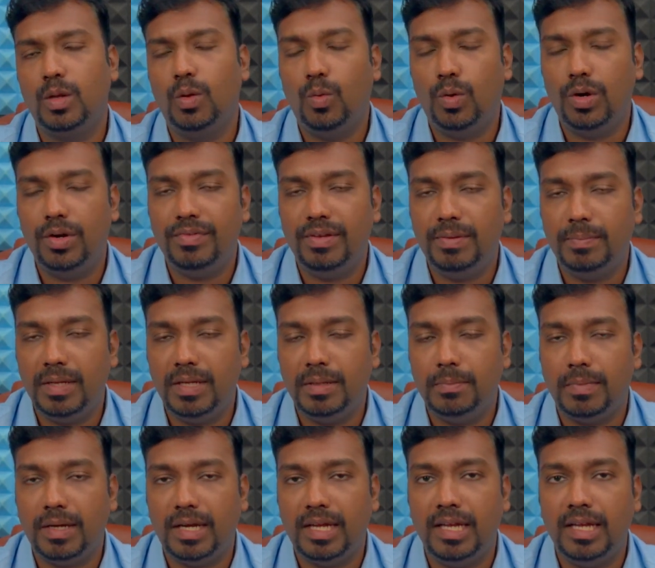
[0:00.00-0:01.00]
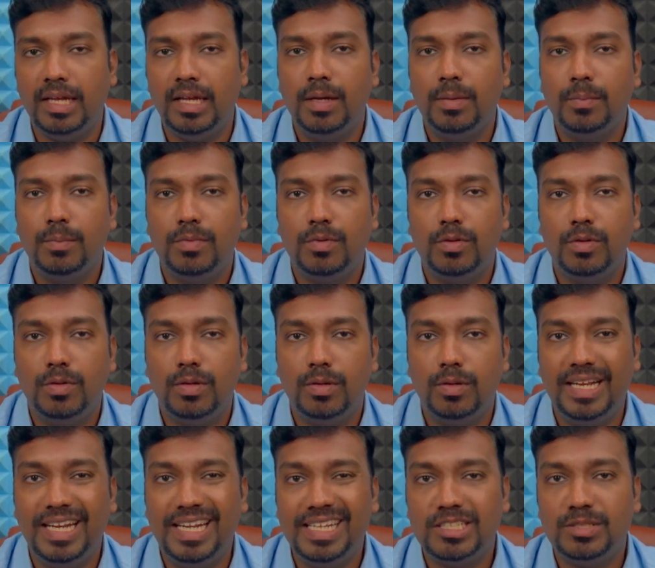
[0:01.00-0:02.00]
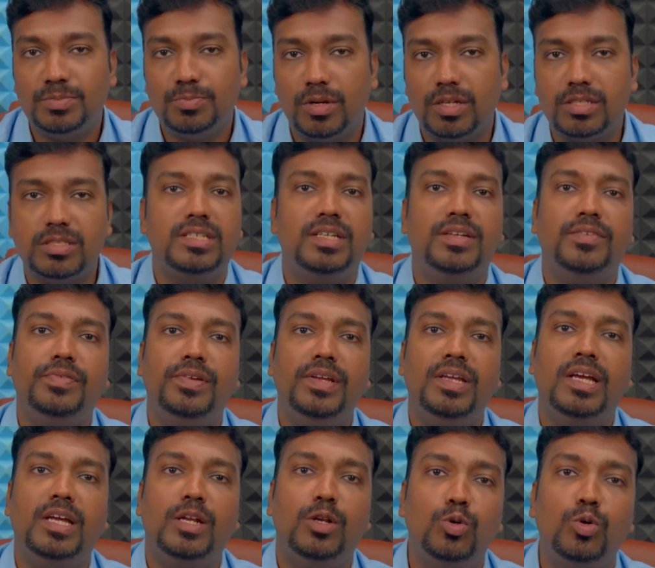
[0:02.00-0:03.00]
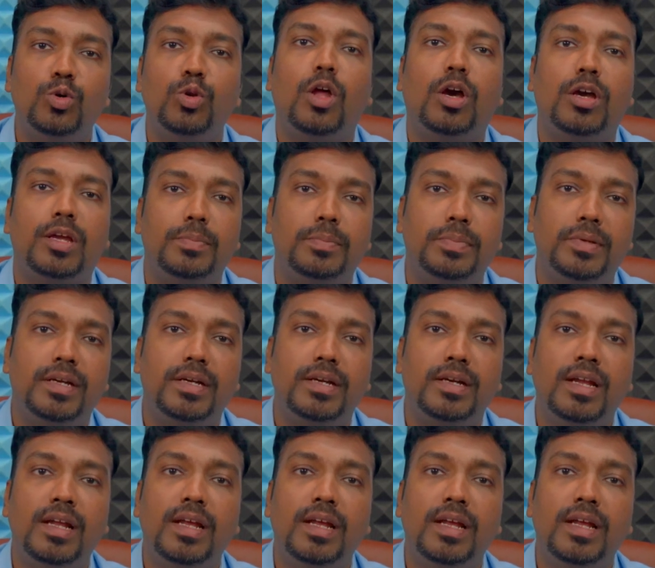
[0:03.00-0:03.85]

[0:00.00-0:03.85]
What do we mean by less processing fee and no lock-in period?